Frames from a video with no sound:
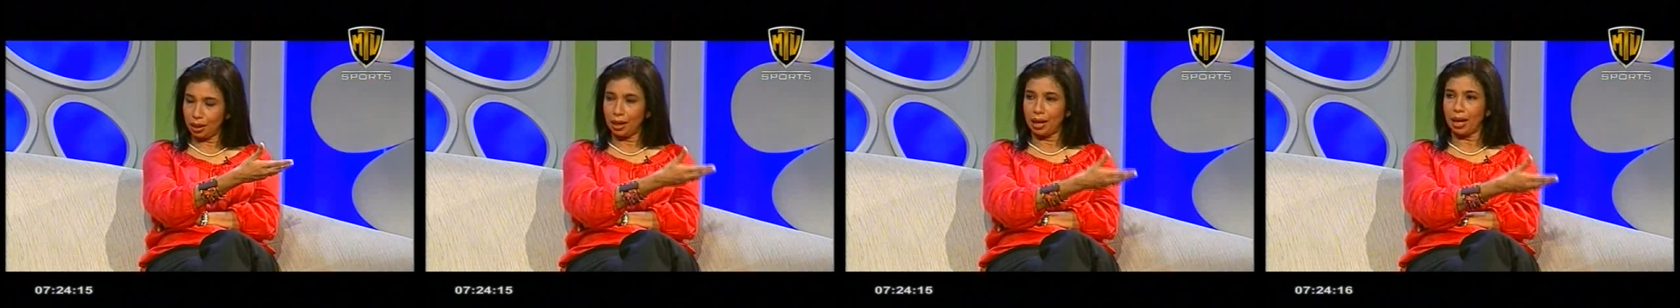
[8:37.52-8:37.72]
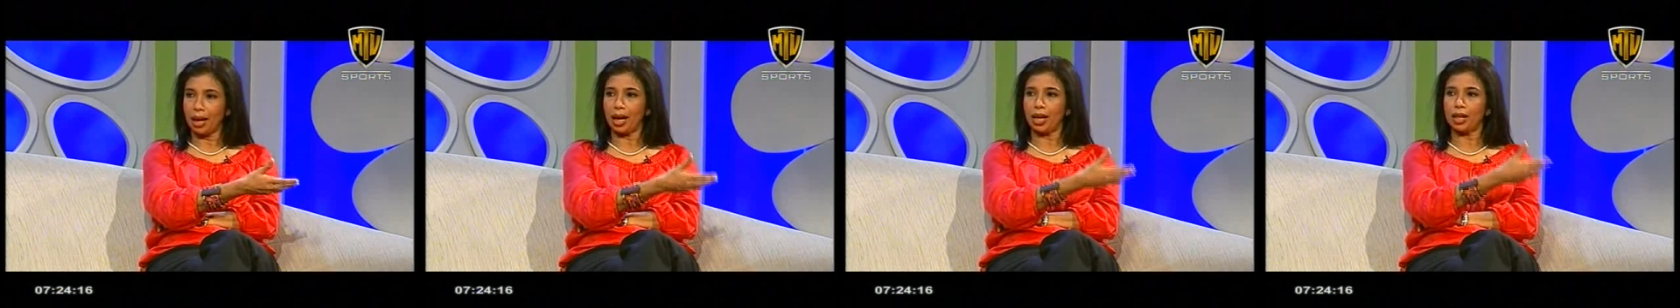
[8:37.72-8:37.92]

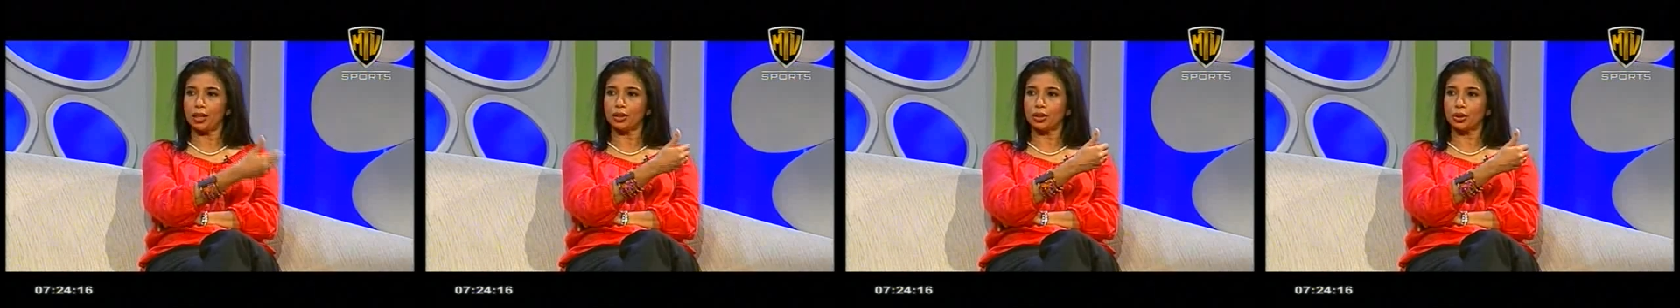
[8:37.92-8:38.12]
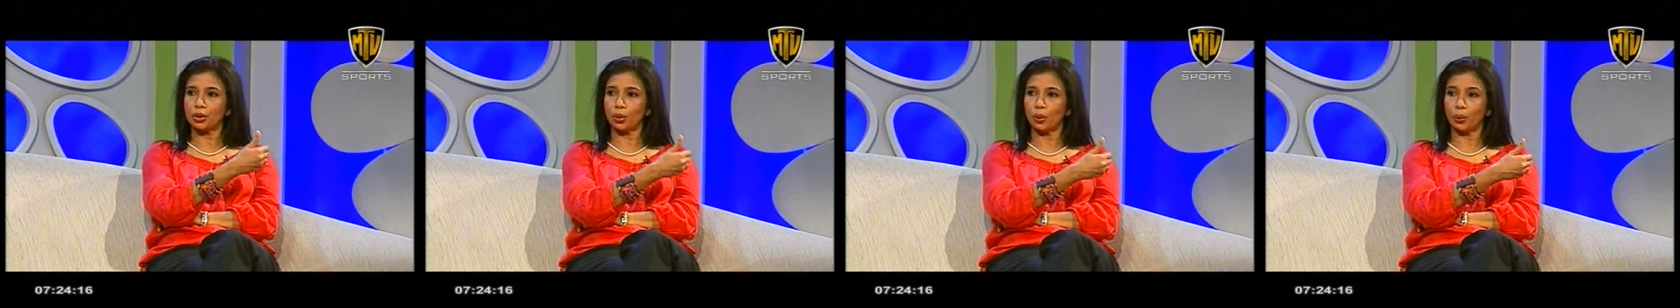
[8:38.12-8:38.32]

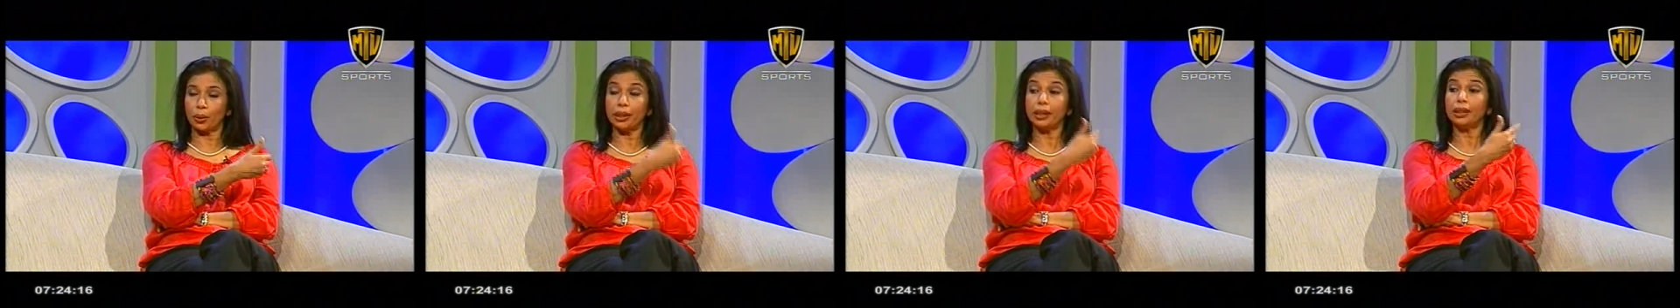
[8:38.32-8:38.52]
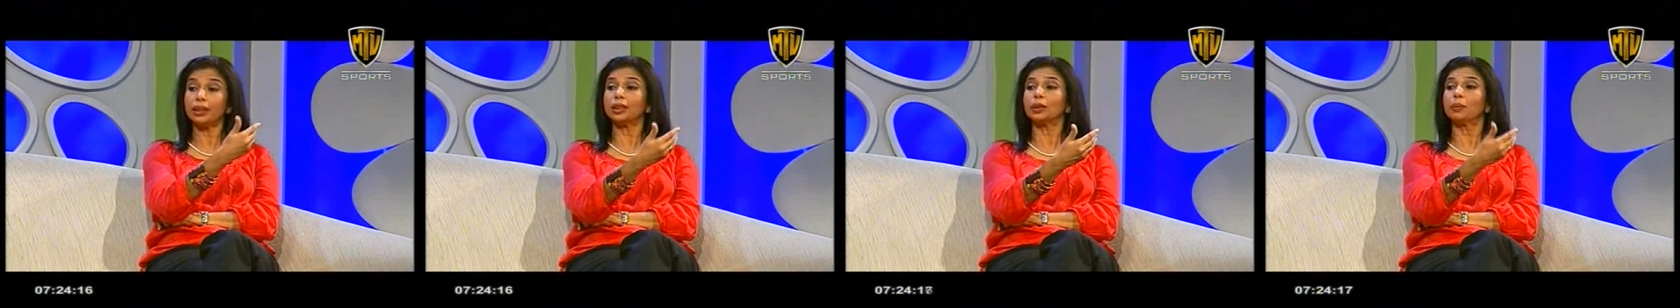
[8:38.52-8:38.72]
And so
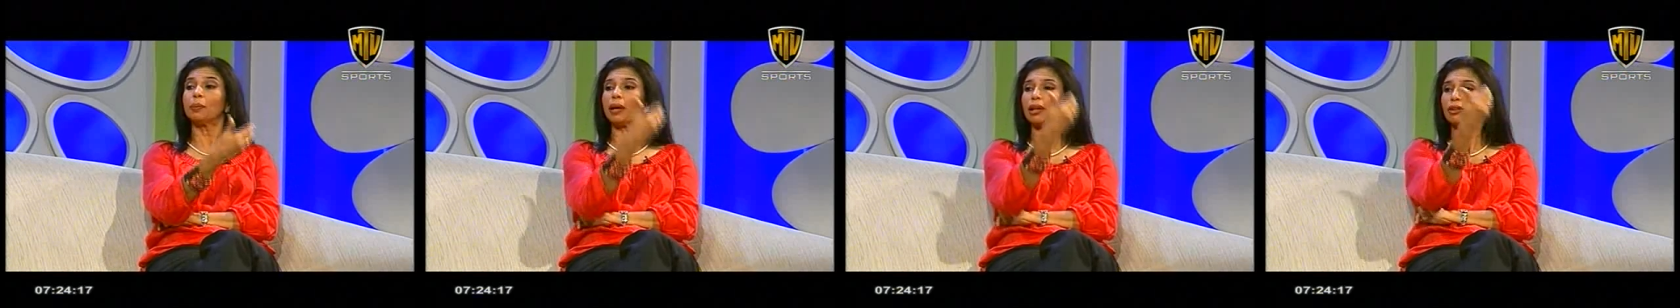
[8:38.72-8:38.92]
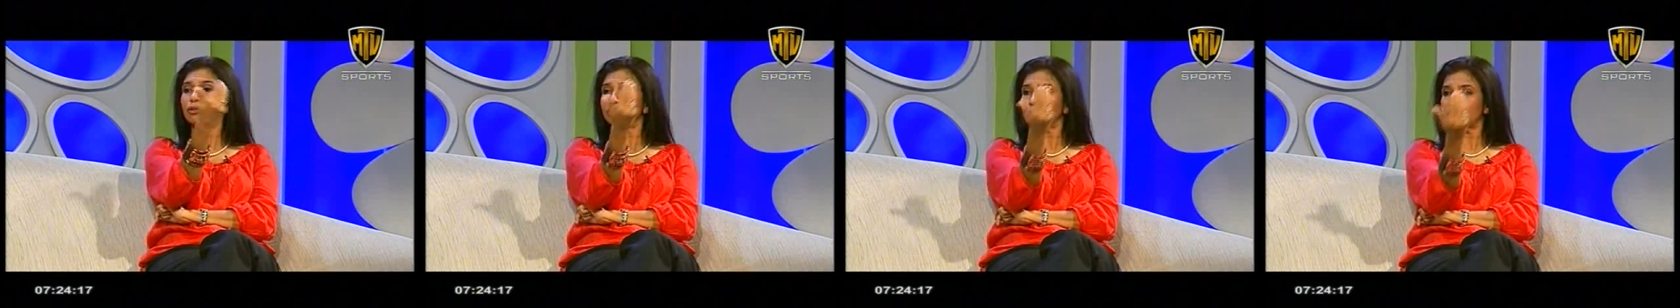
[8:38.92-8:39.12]
yes,
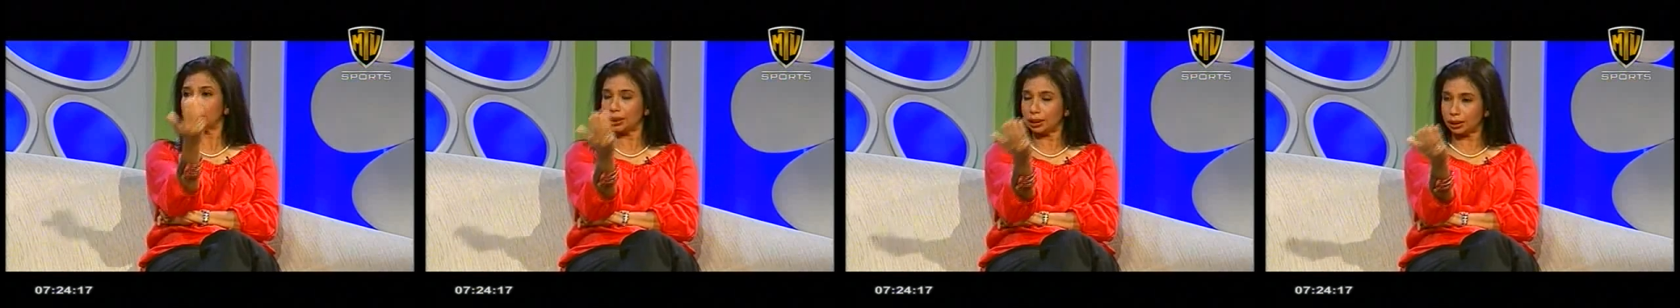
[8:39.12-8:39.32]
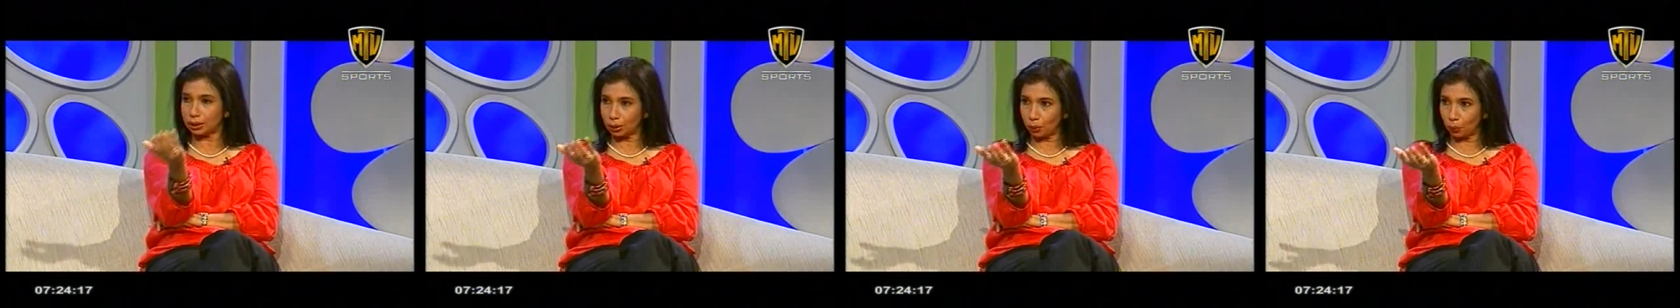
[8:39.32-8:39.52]
breakfast
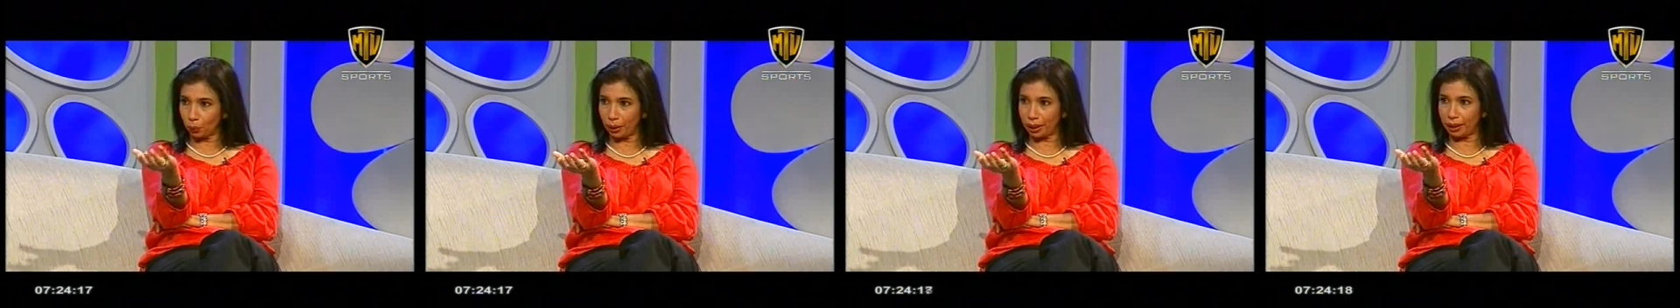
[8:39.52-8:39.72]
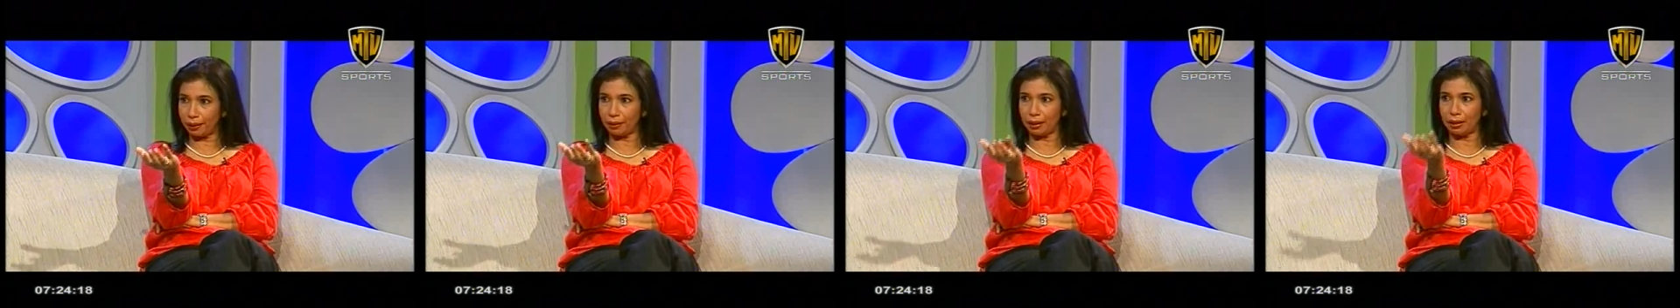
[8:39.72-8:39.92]
is a
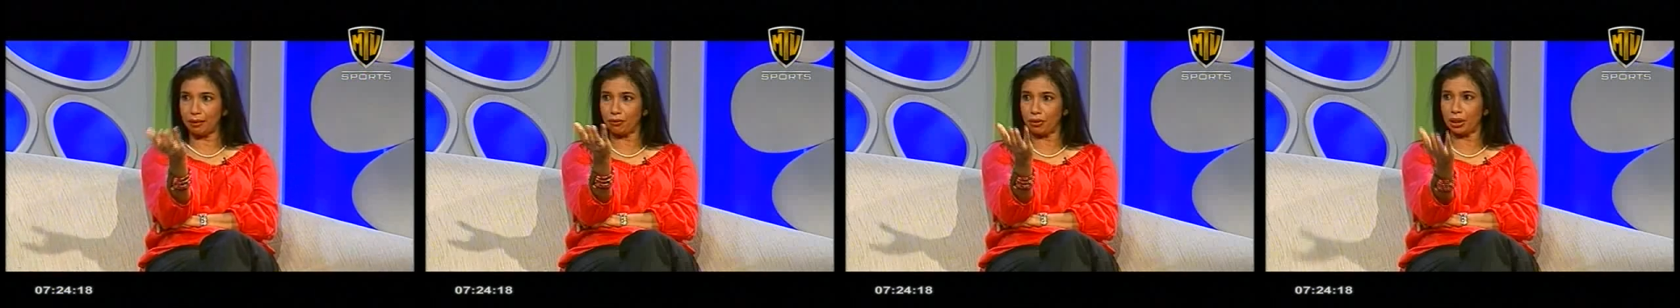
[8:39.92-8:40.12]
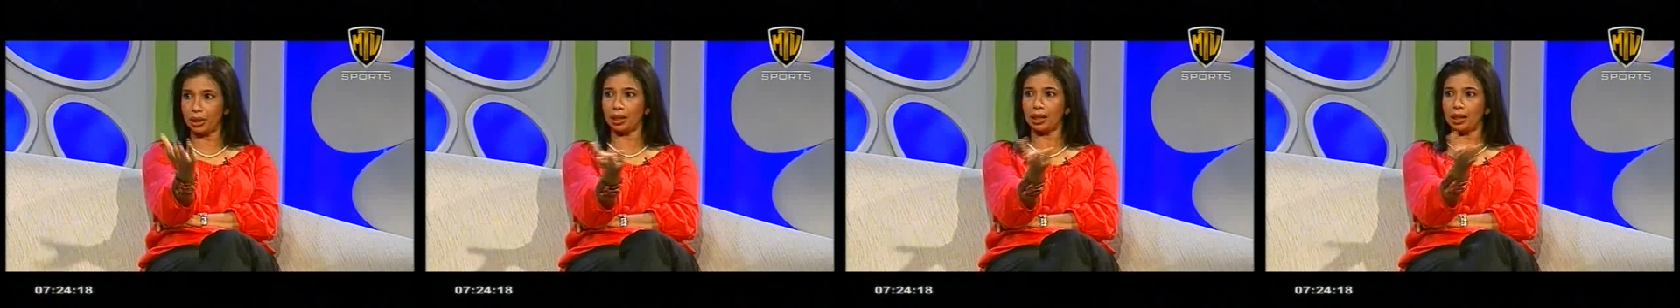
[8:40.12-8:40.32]
very,
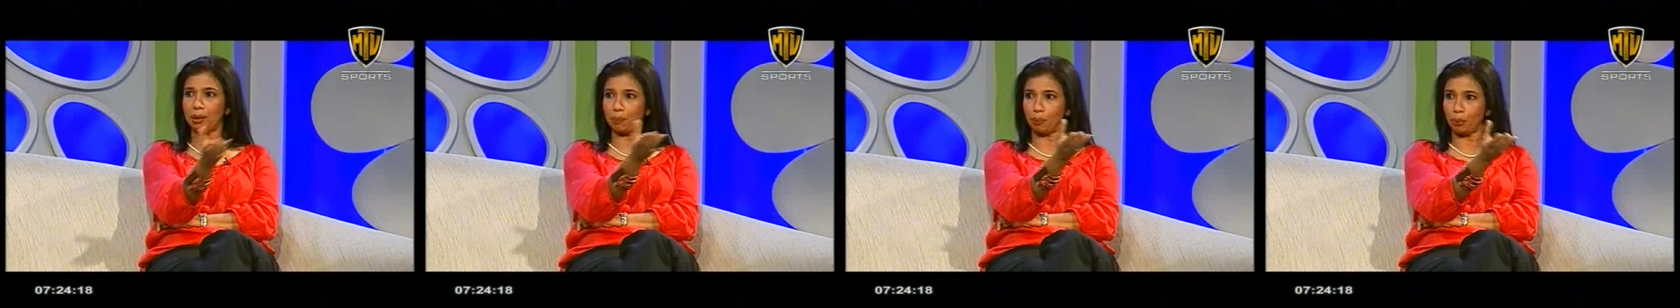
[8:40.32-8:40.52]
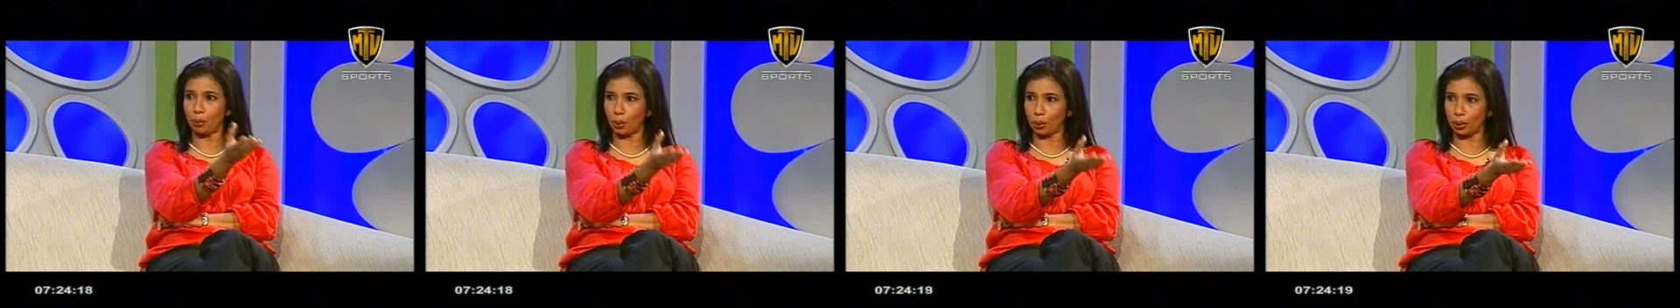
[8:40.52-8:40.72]
very
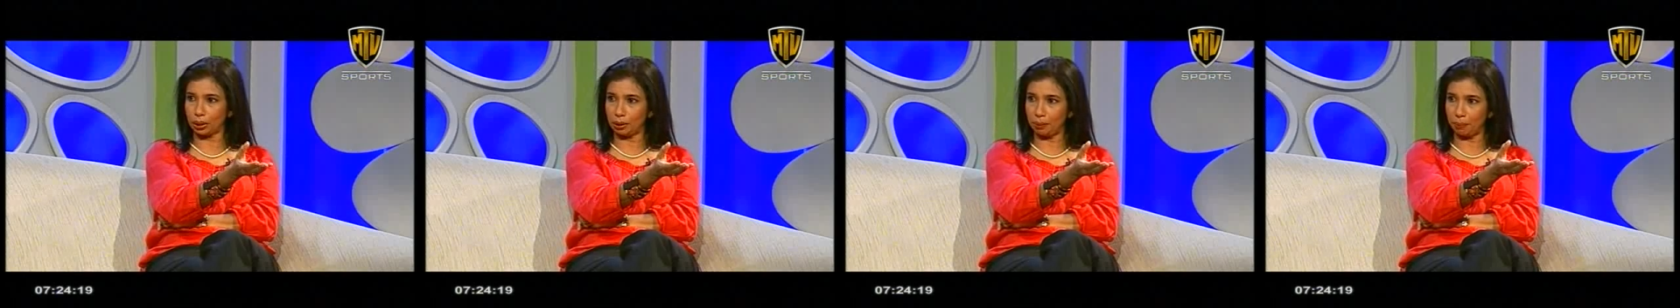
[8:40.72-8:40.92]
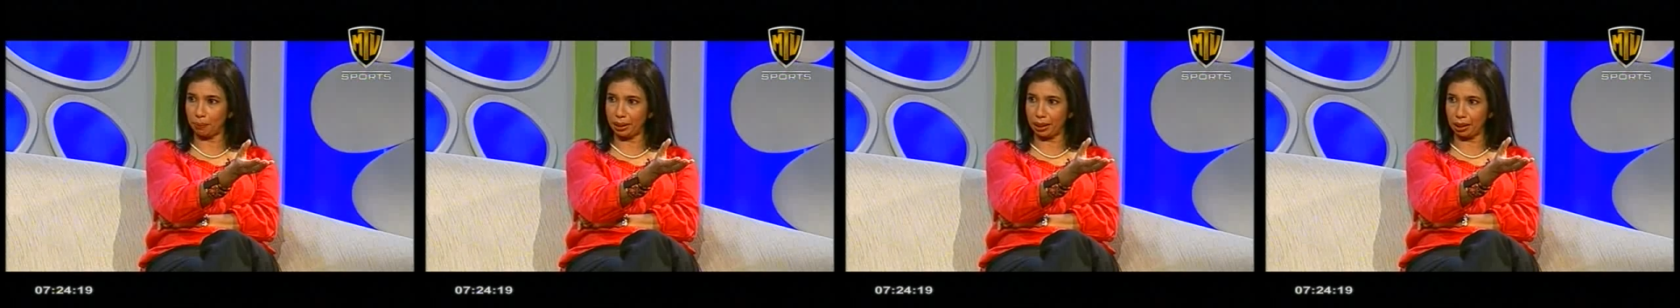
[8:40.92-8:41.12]

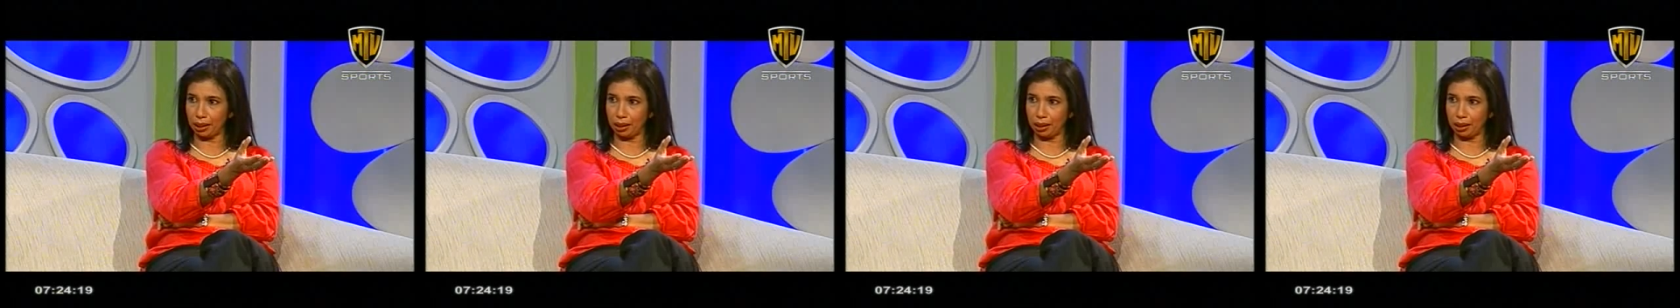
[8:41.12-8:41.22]
important meal.